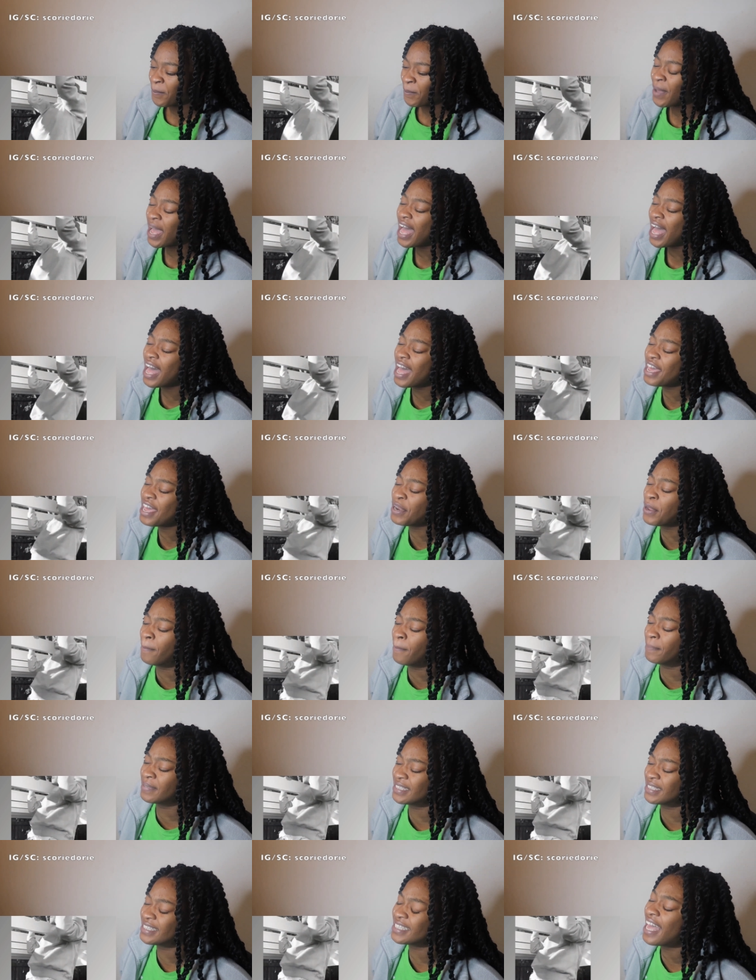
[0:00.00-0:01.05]
Mind
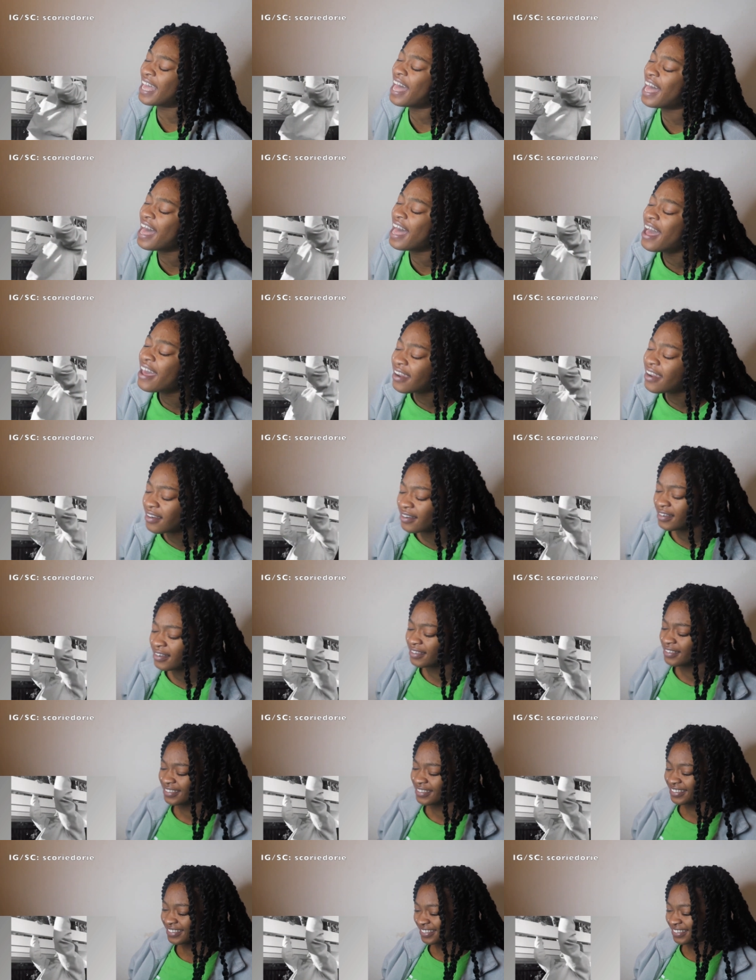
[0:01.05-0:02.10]
up beside him.
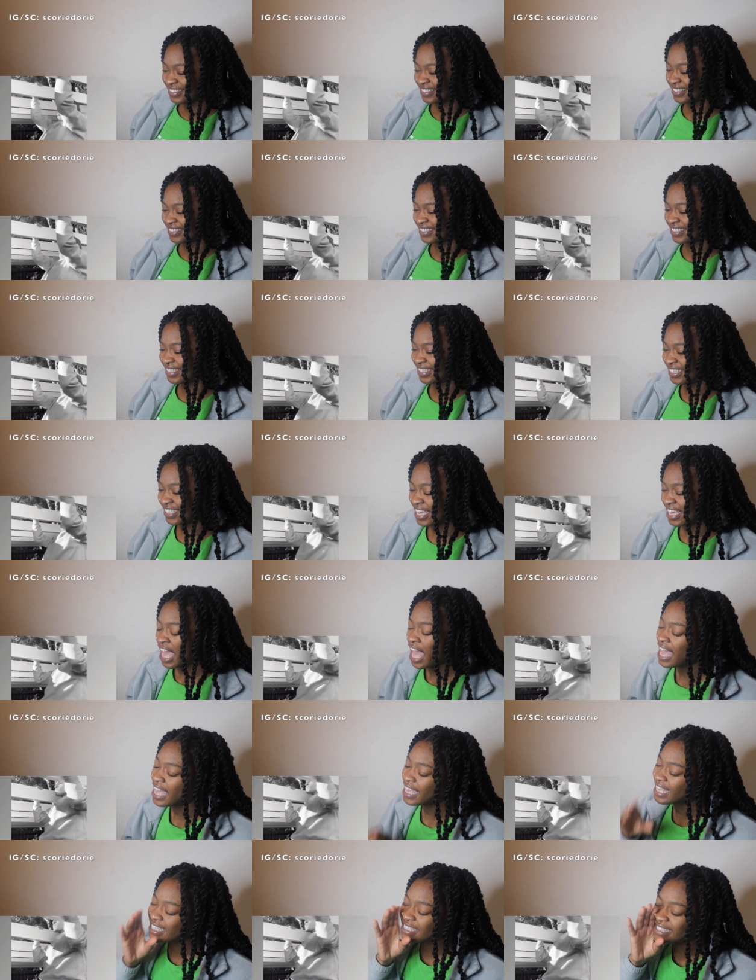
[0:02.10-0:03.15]

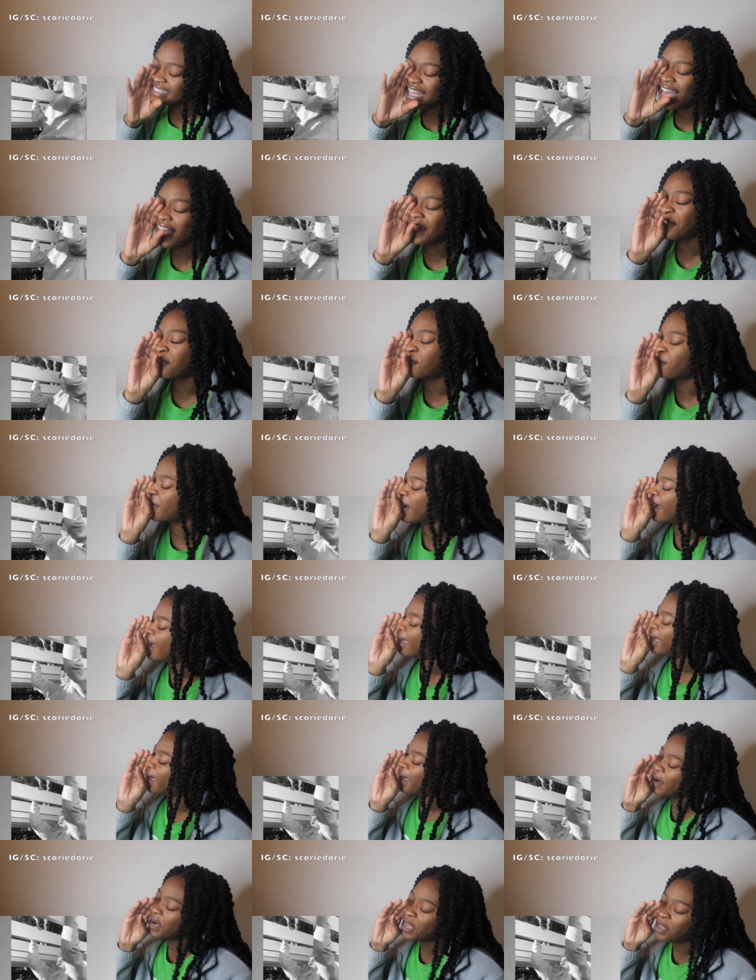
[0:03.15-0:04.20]
Inside the
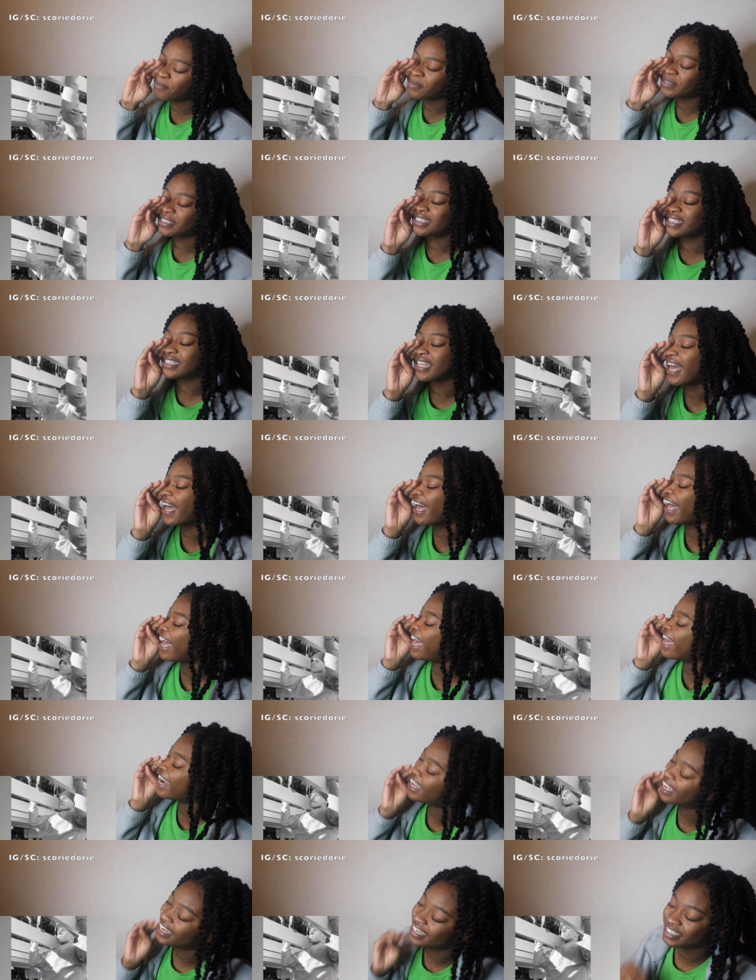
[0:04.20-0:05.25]
mind up
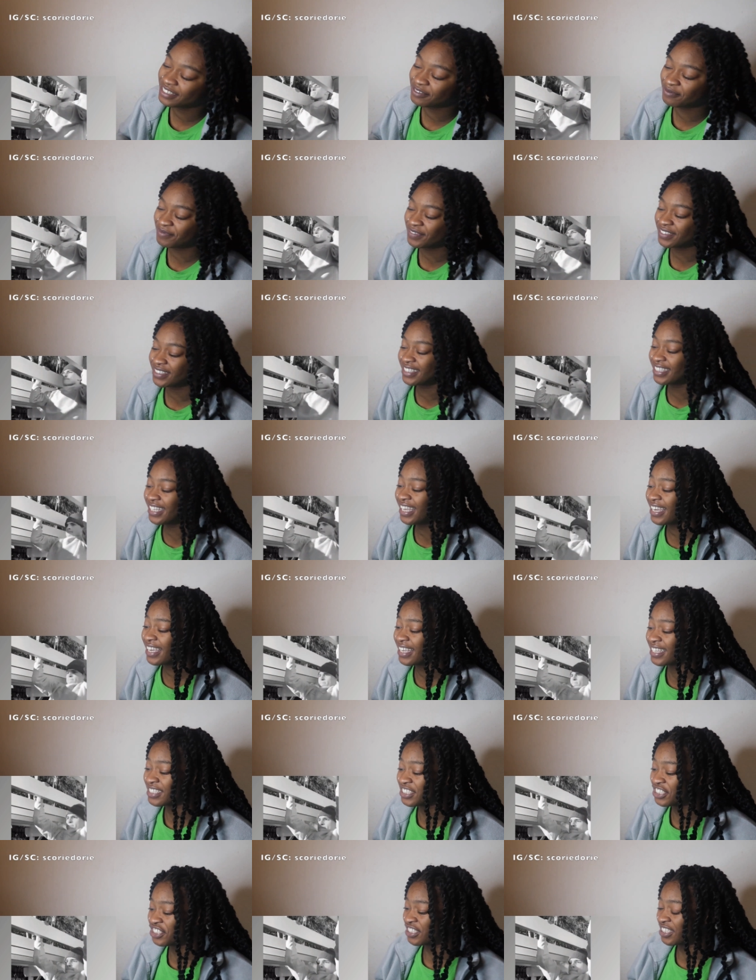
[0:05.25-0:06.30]
beside him. Nick
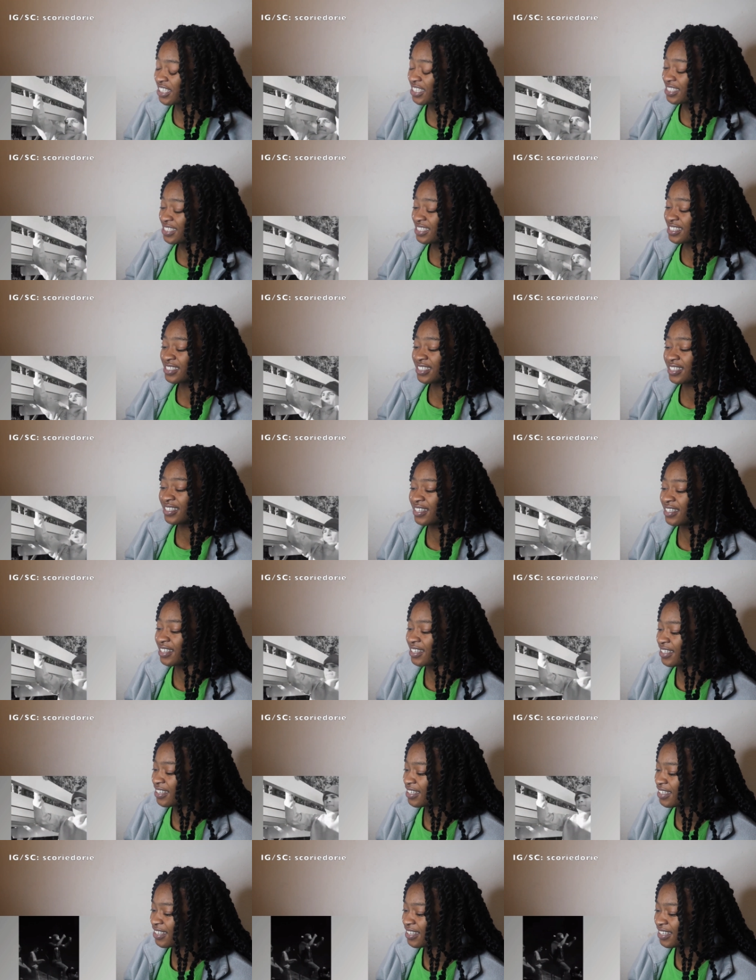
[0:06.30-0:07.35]
is just,
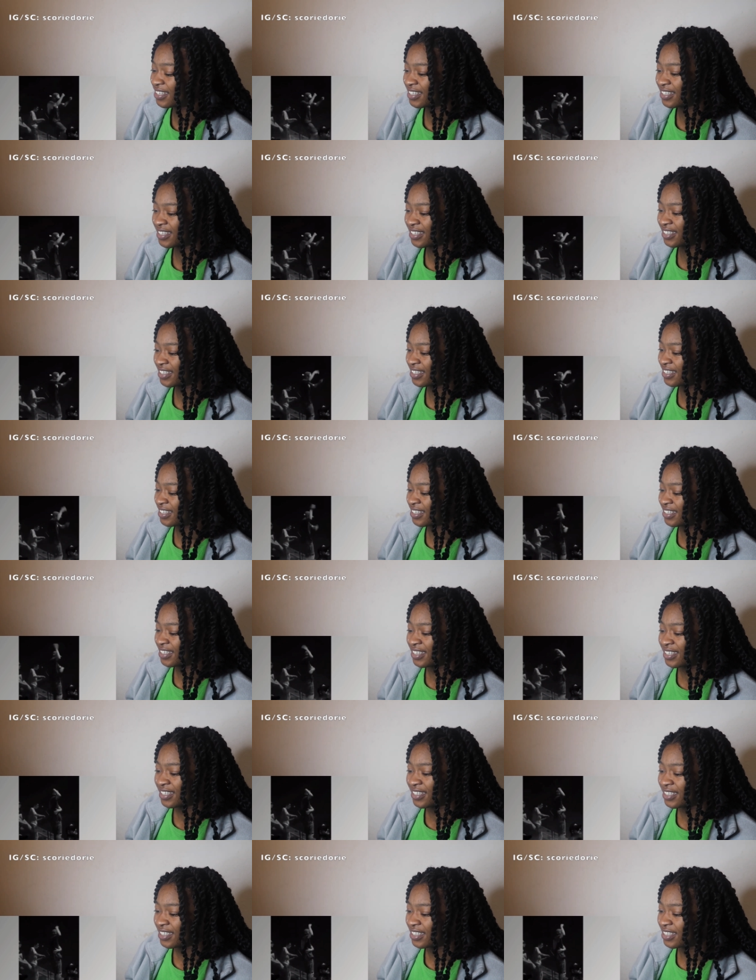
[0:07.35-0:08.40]
uh,
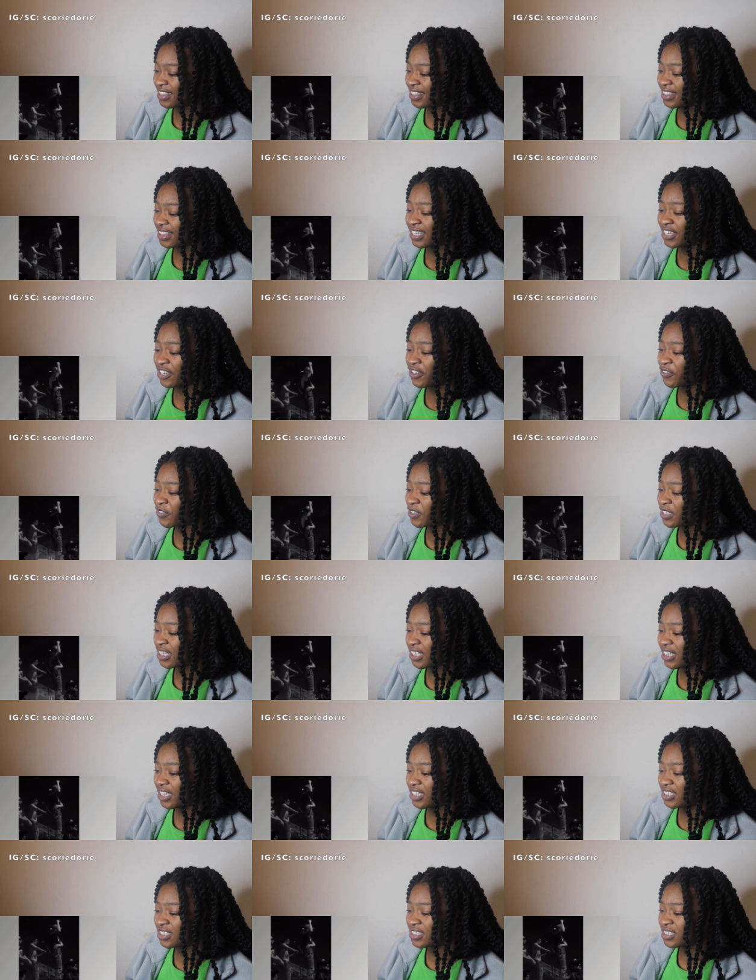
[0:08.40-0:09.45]

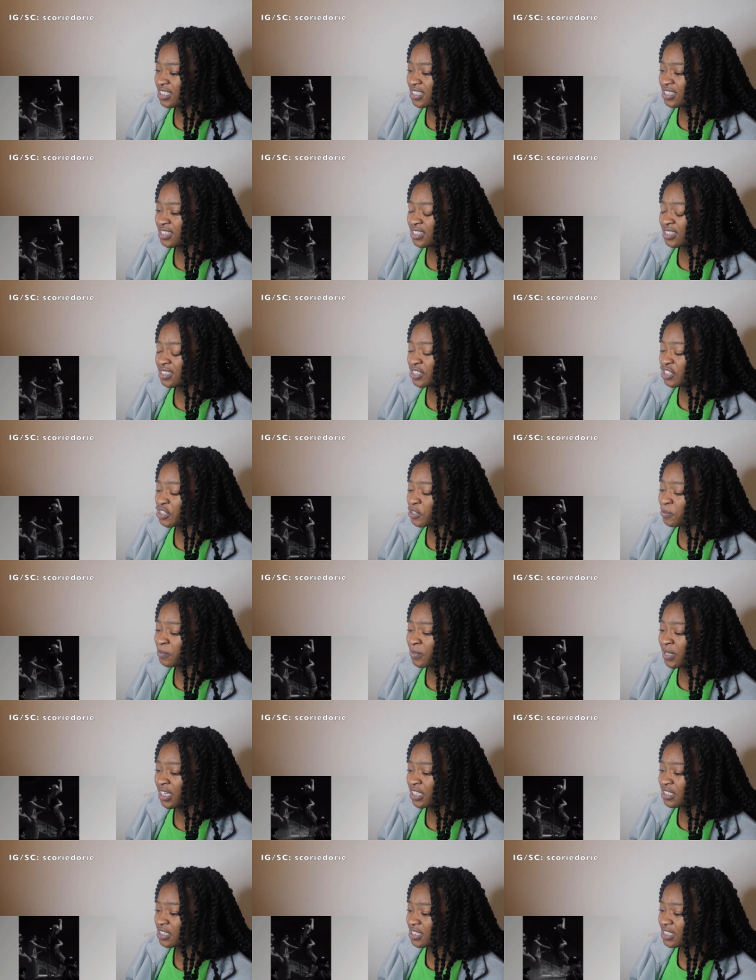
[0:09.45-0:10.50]
literally just too
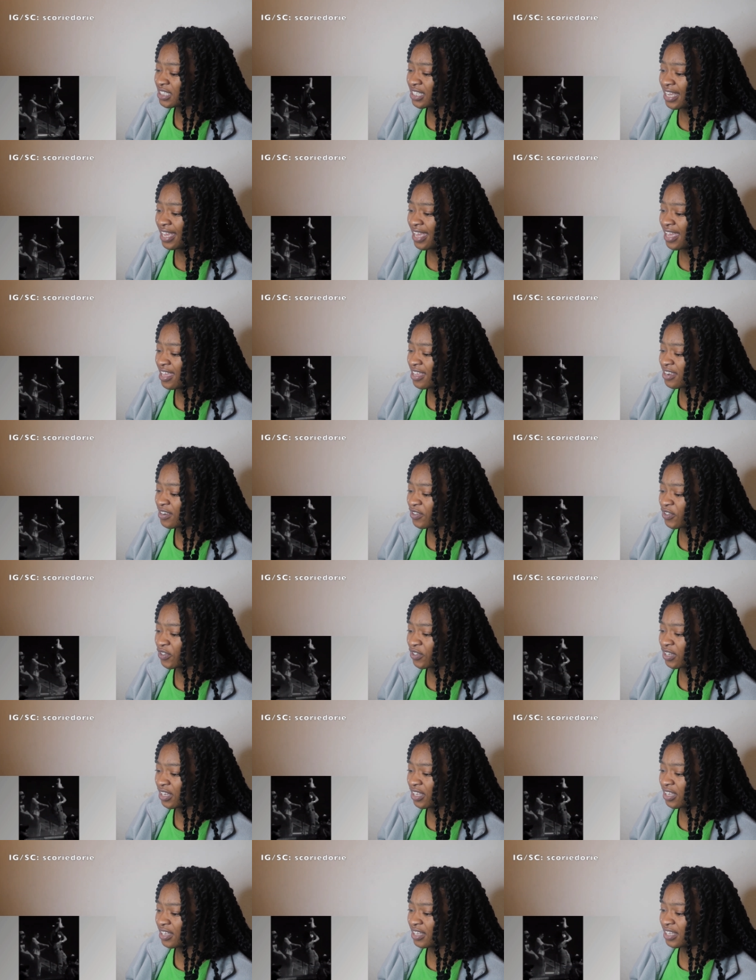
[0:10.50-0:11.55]
much to
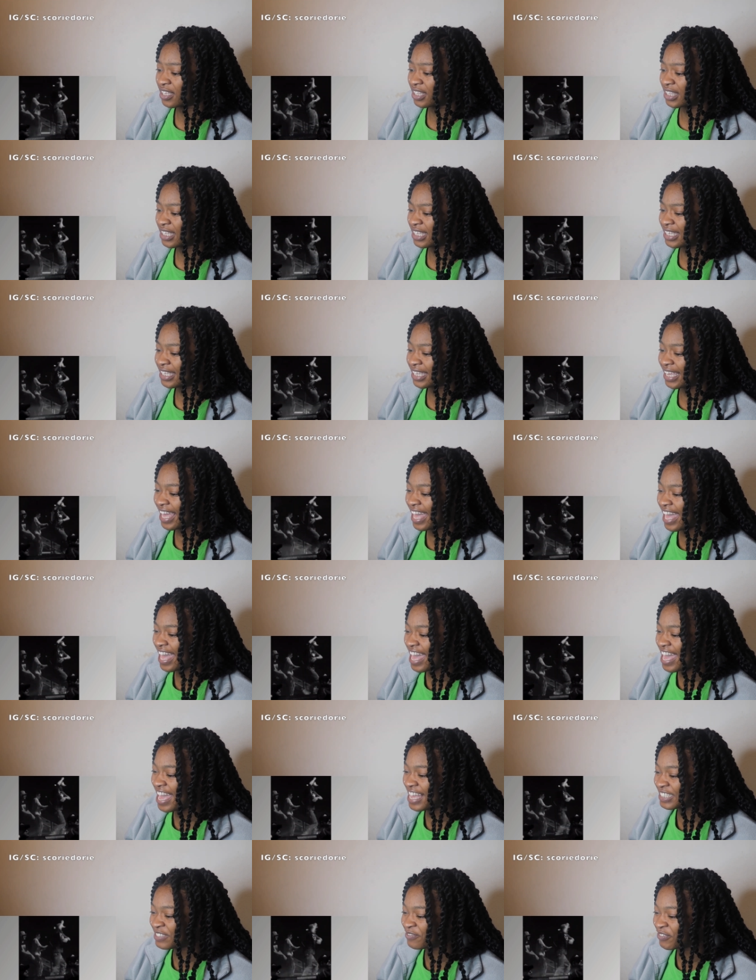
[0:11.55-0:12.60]
handle.
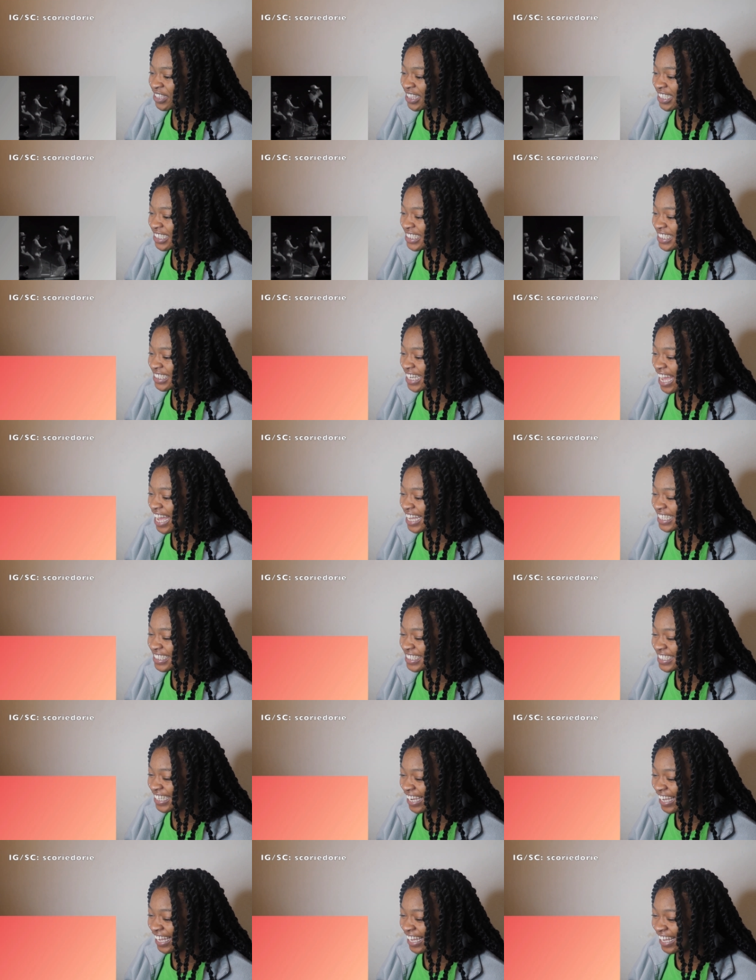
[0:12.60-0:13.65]
Yes, with the
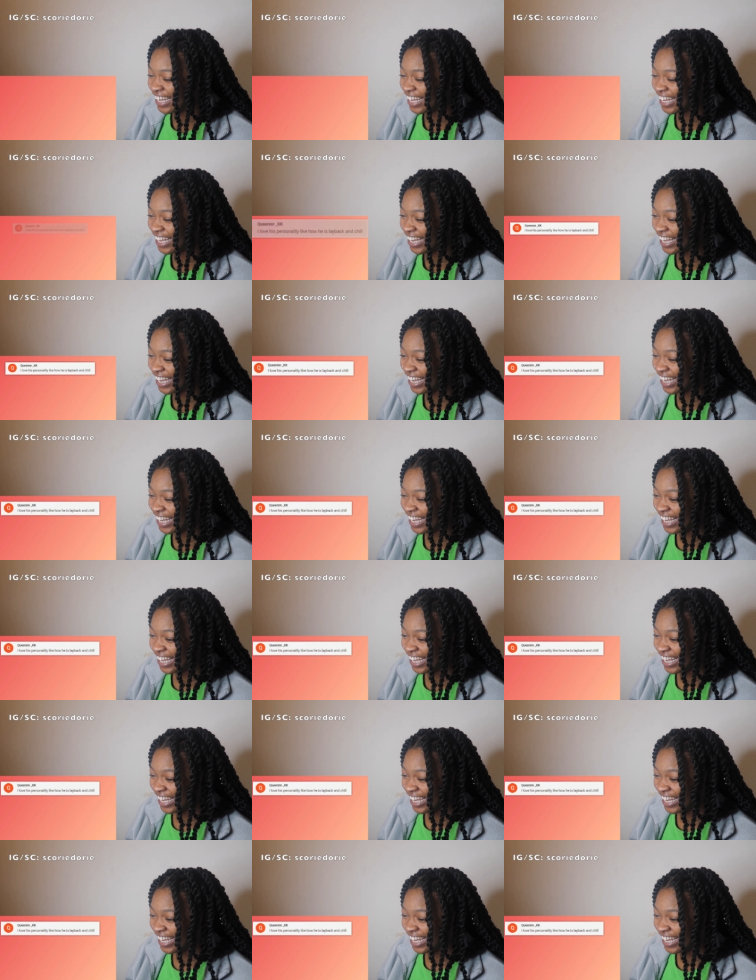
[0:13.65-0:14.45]
cha-cha.